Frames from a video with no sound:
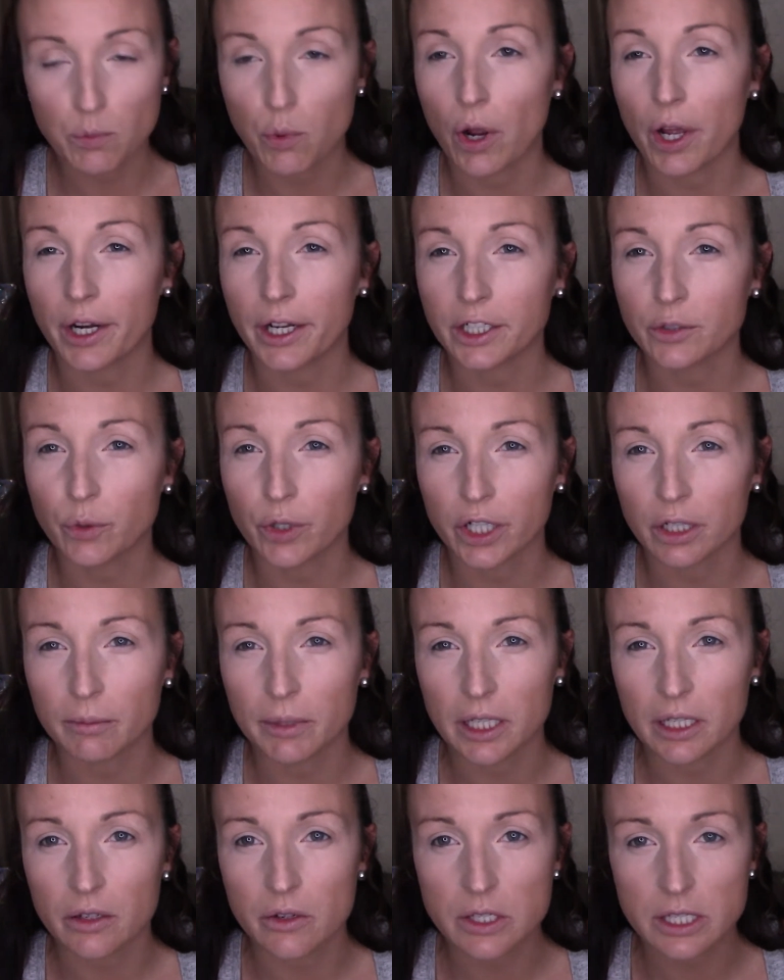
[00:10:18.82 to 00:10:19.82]
product we're going to
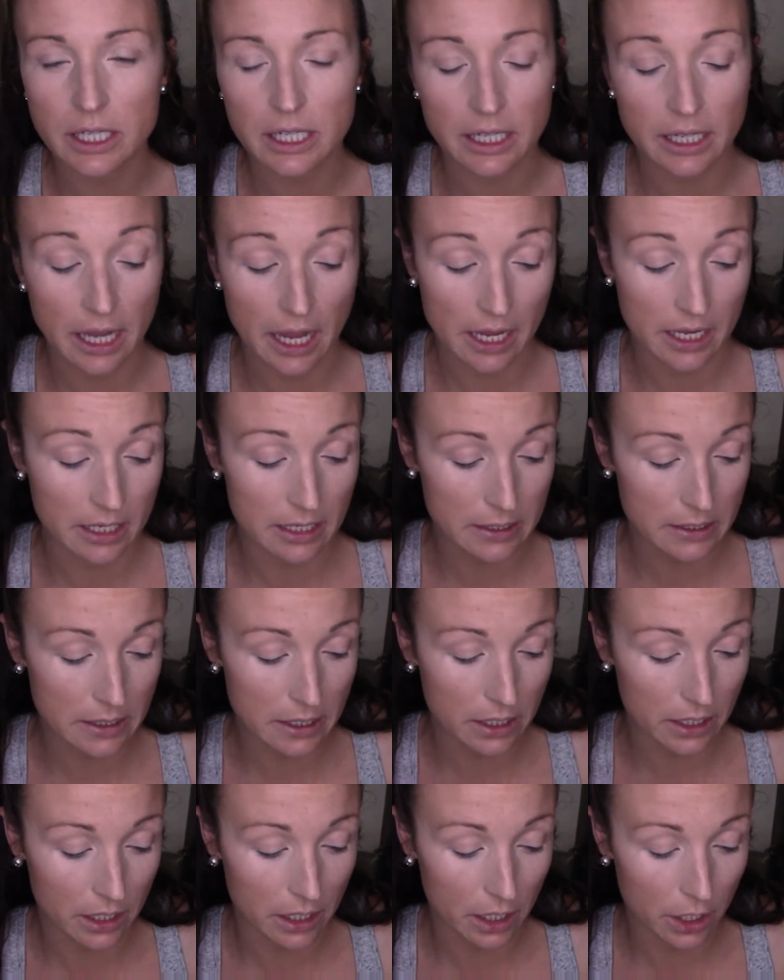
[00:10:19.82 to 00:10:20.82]
be using is
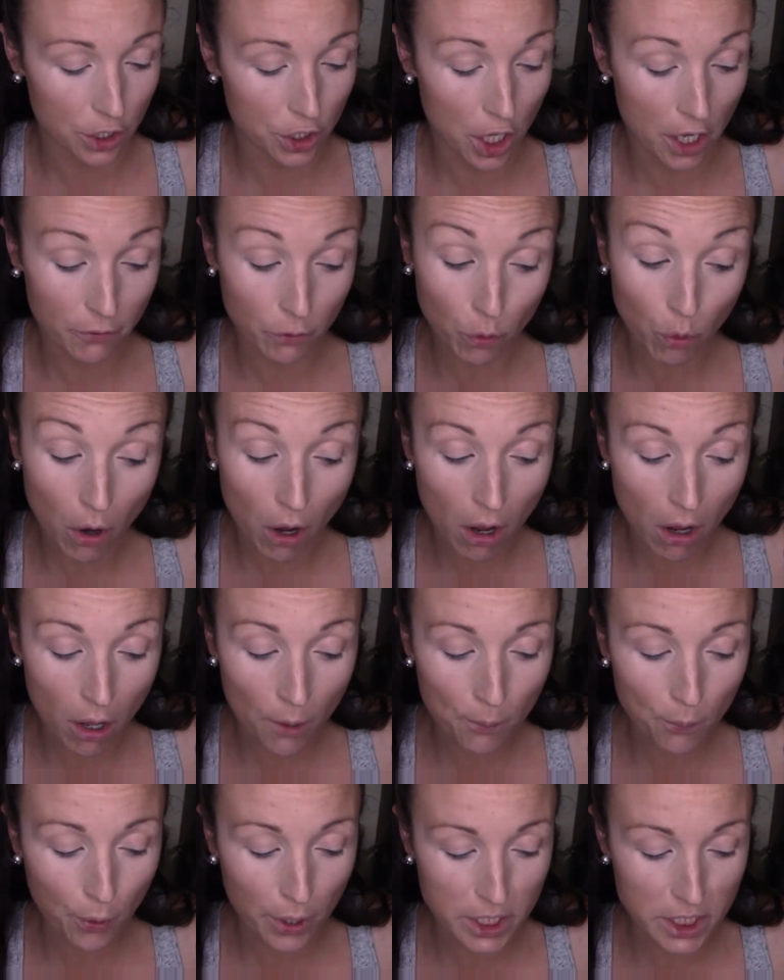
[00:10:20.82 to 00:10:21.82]
the
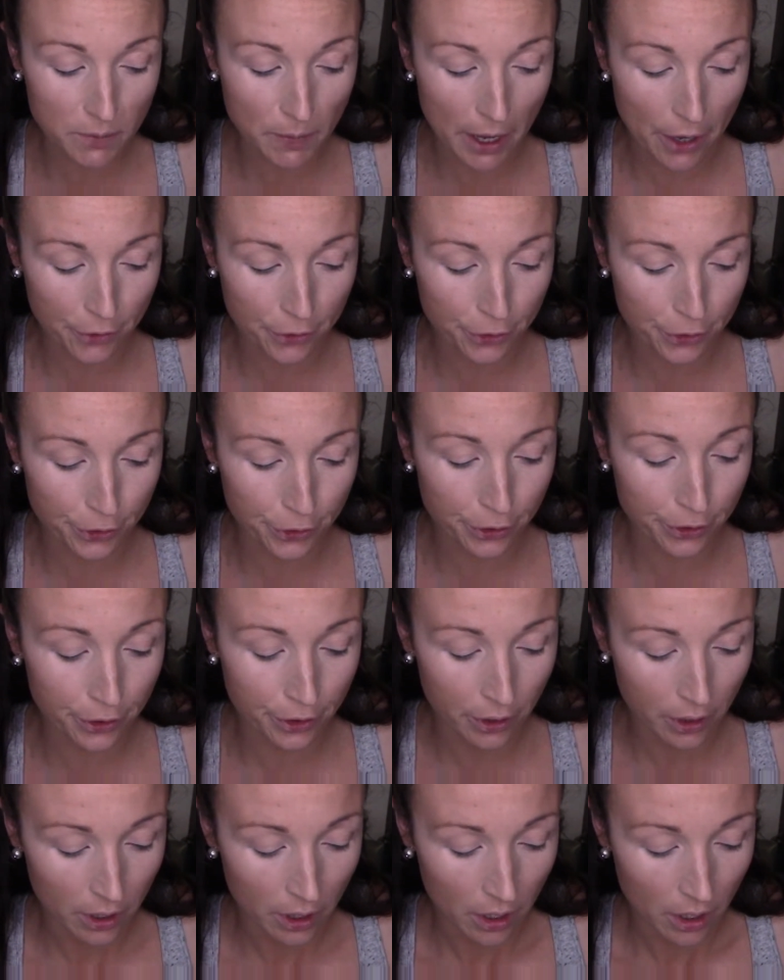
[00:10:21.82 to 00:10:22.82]
Coverall pressed powder
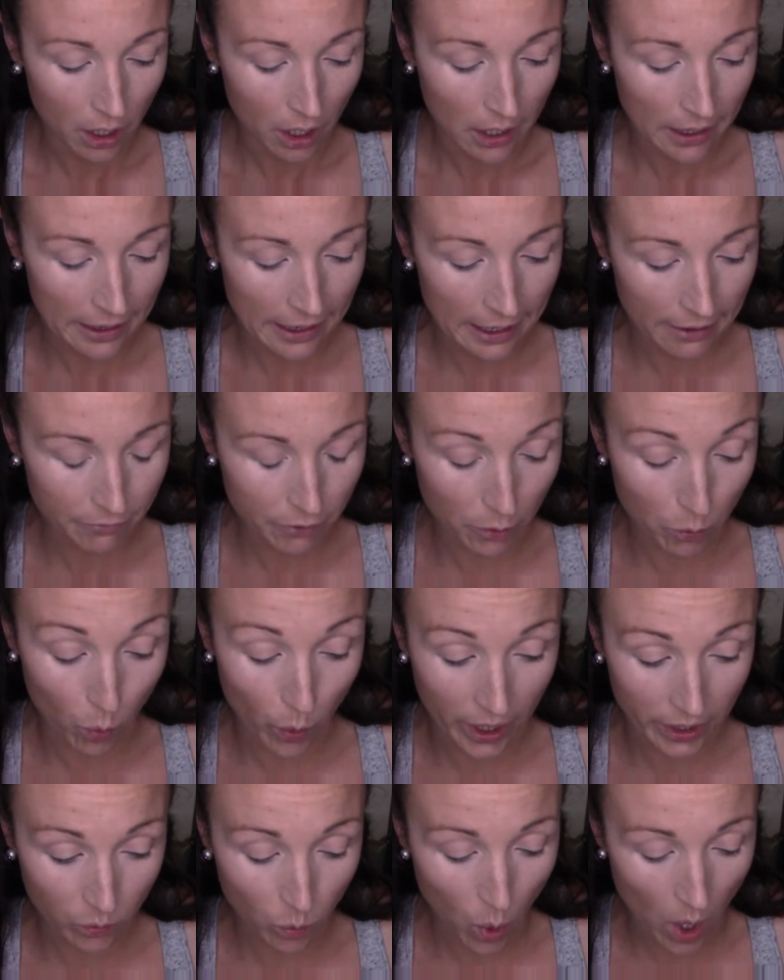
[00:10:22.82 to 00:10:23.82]
from
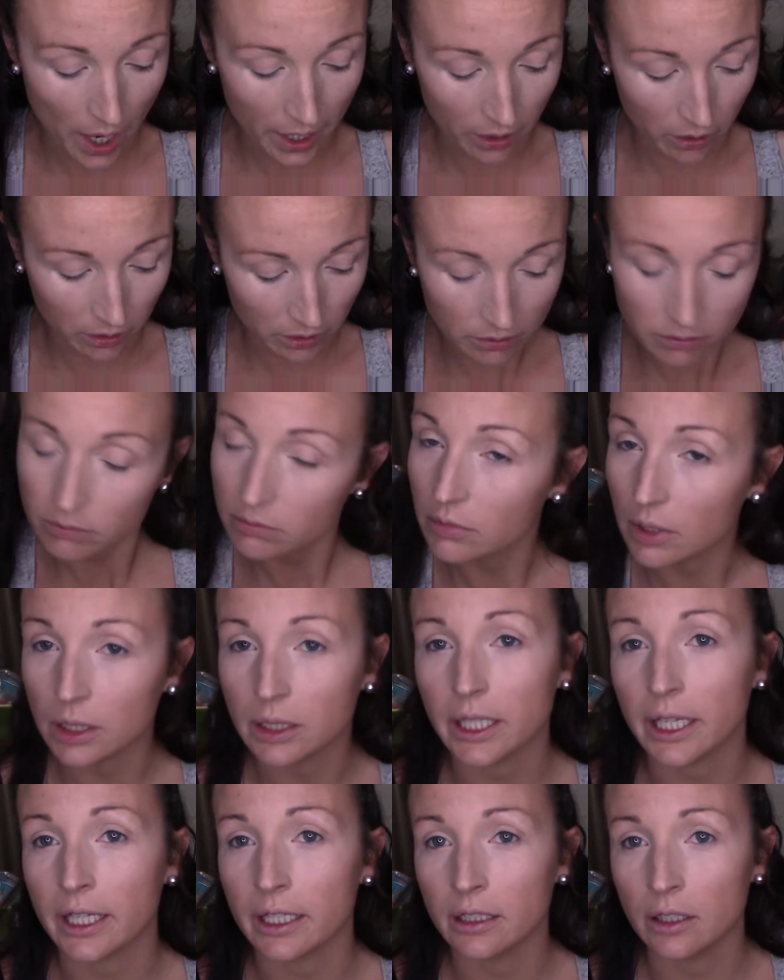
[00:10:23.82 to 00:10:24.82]
Wet n Wild.
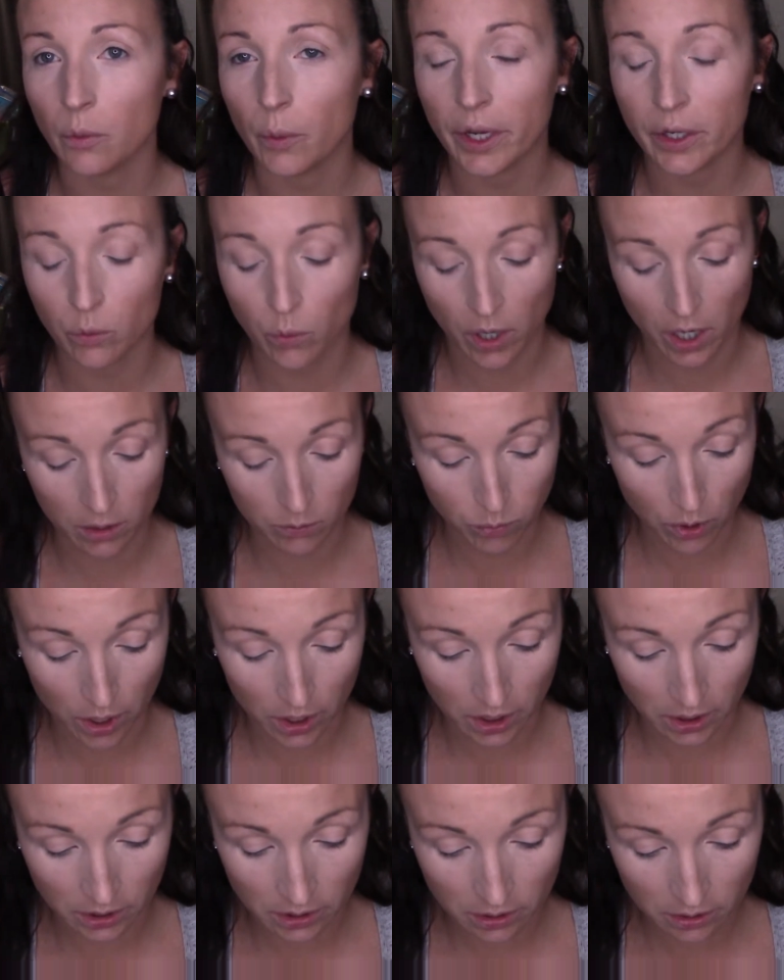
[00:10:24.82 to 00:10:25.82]
Again, a Wet n Wild
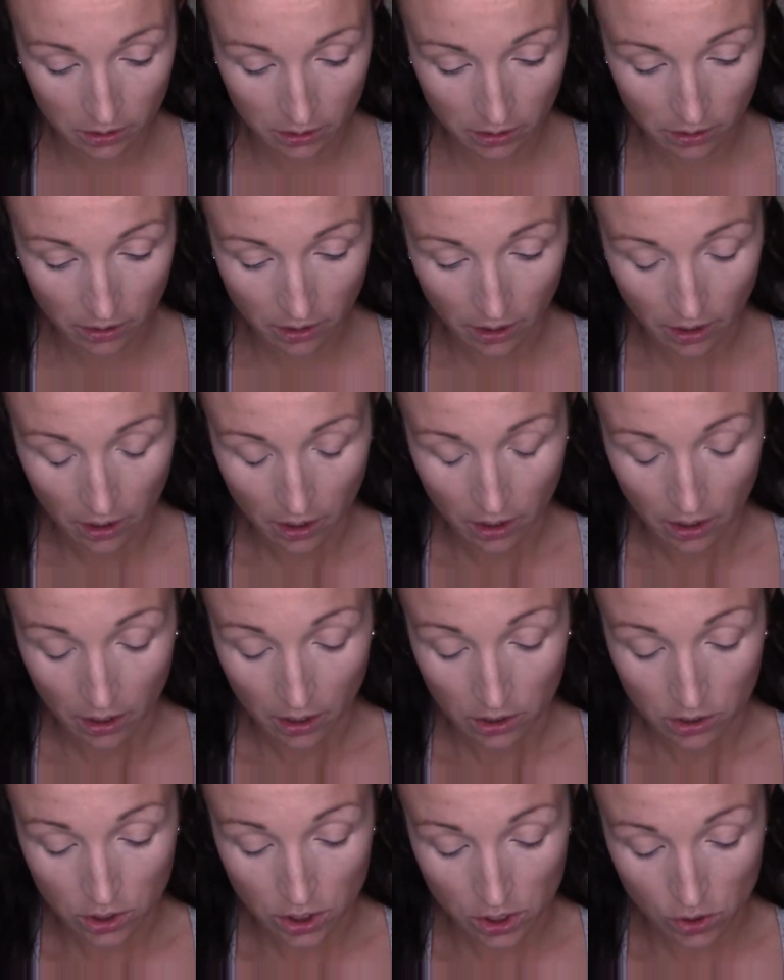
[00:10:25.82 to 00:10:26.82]
product.
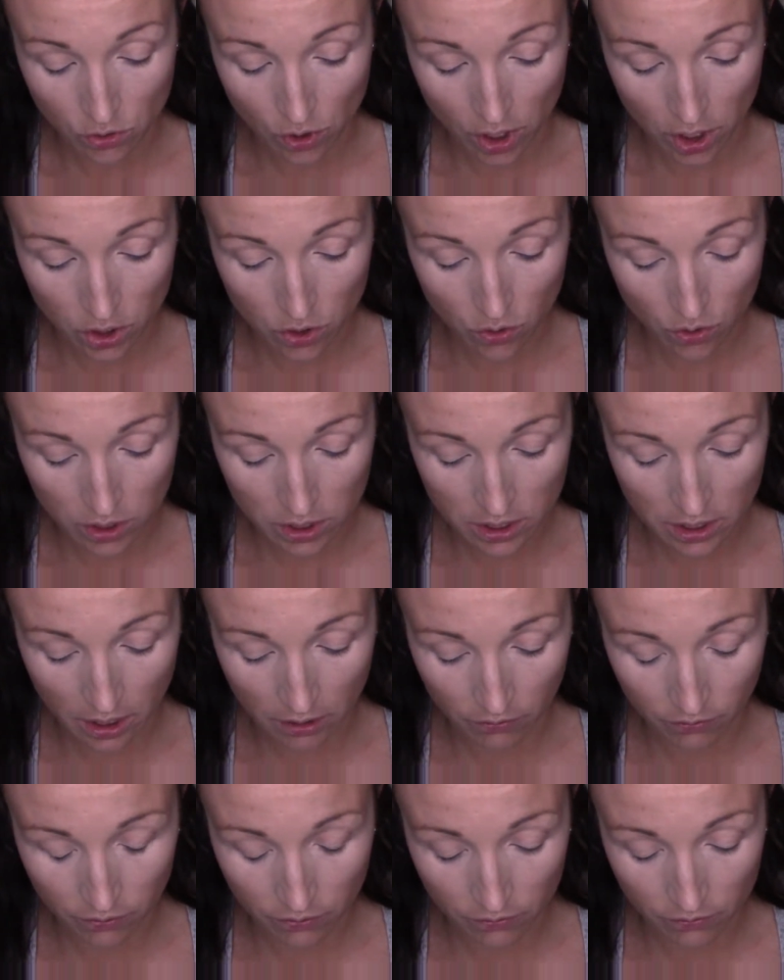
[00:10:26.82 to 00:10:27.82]
Just drugstore
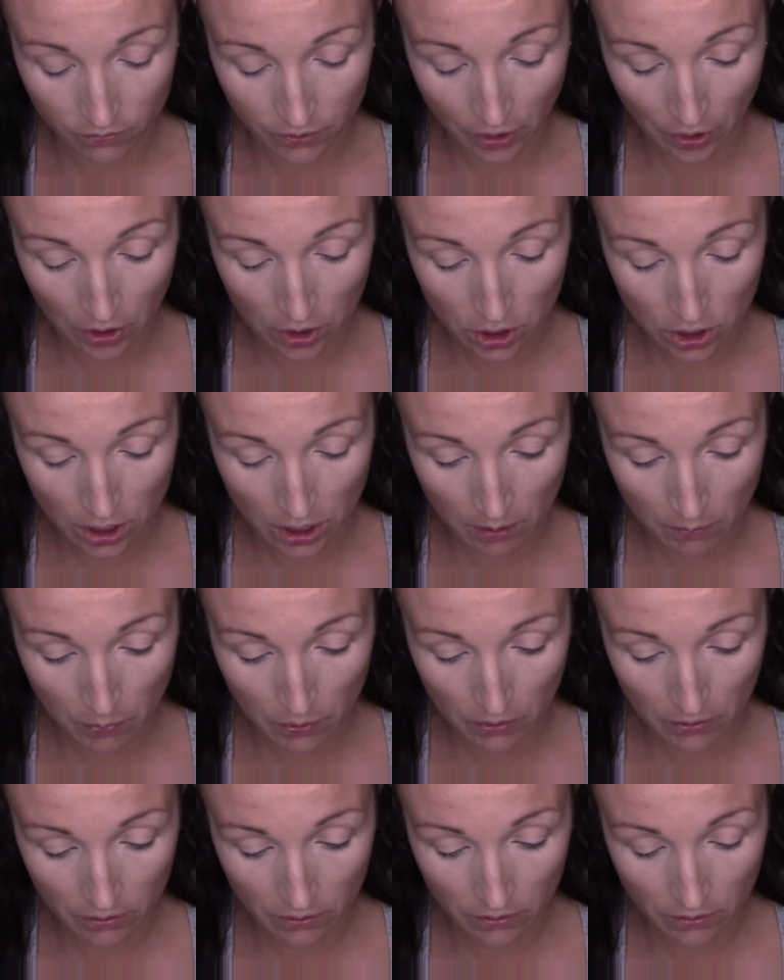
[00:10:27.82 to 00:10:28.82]
stuff. Very cheap.
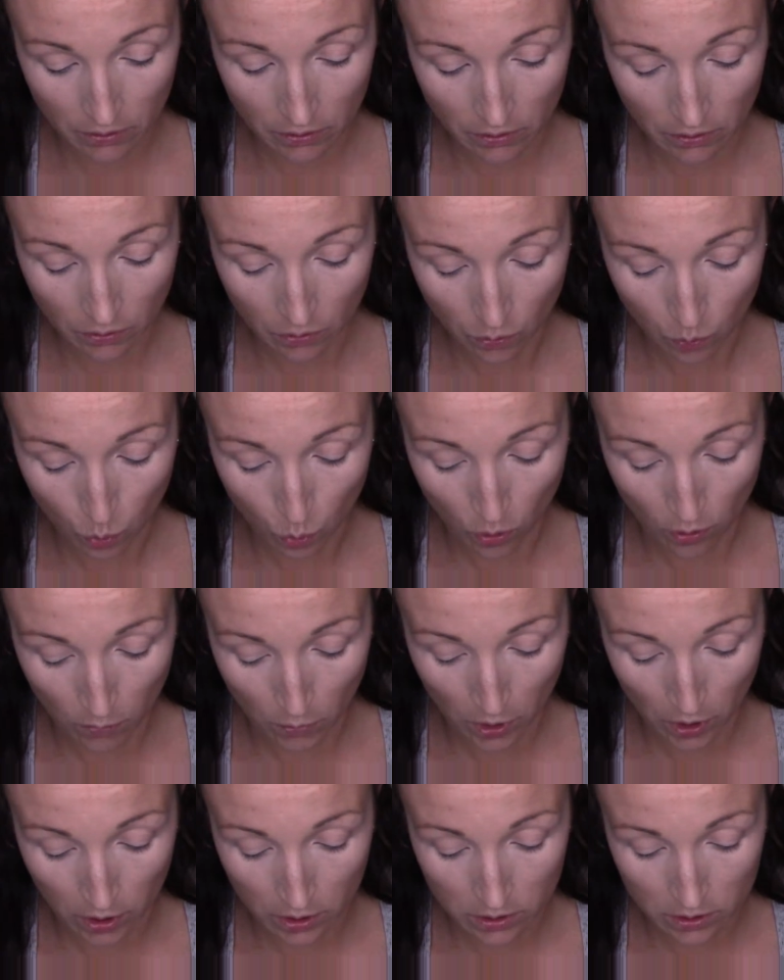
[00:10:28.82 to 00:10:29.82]

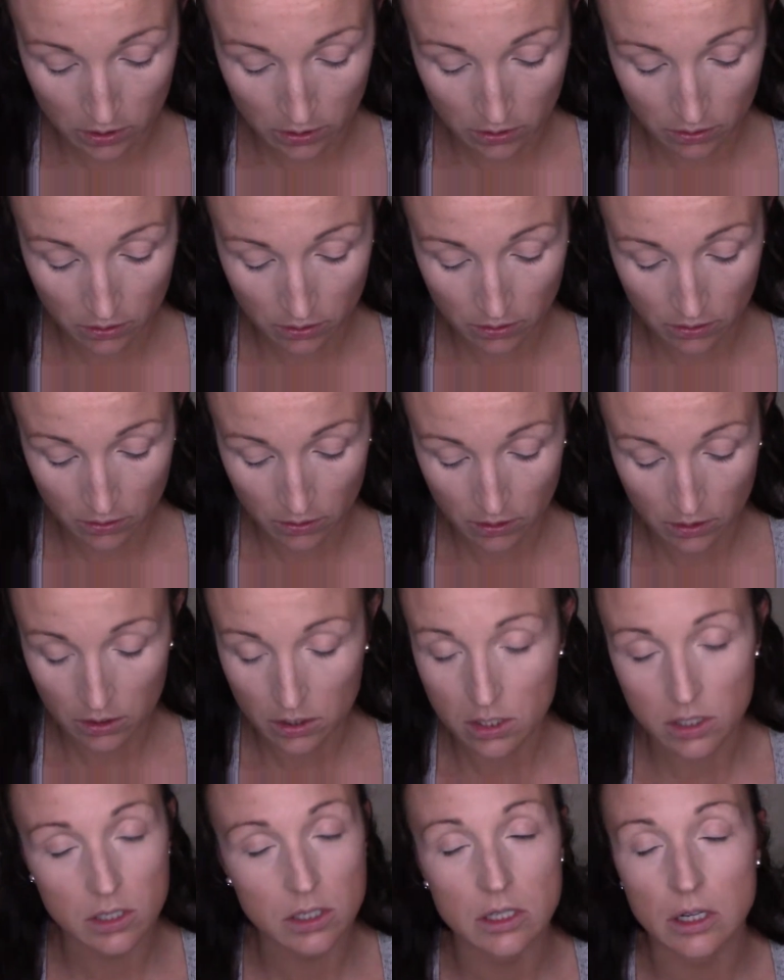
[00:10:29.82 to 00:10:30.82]
Walmart,
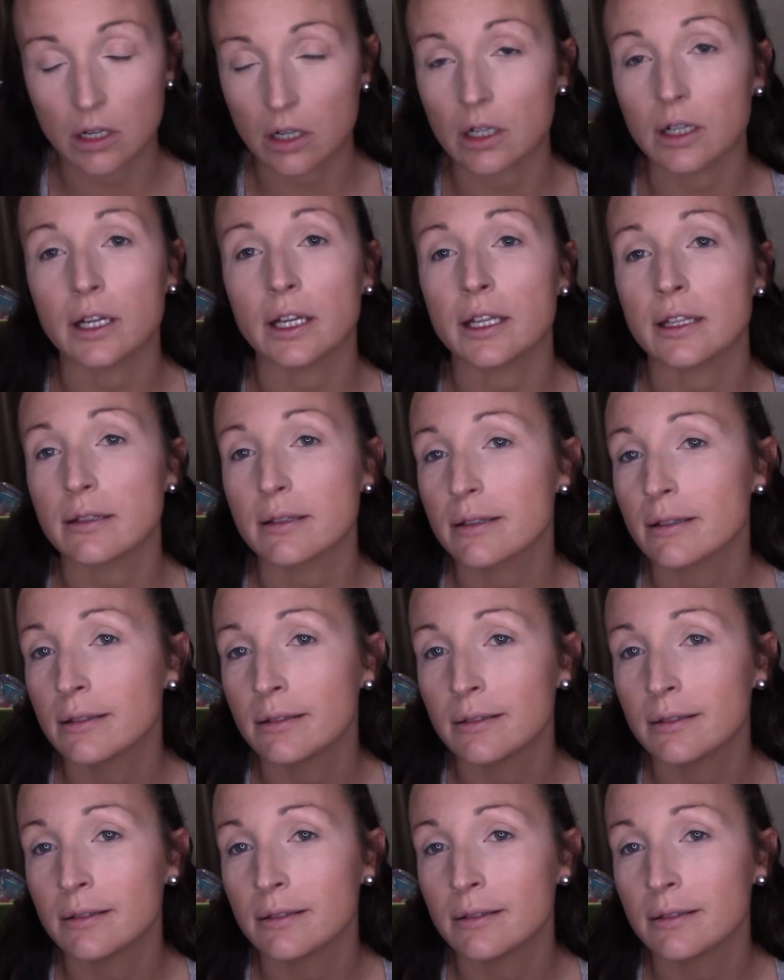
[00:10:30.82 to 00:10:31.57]
Target,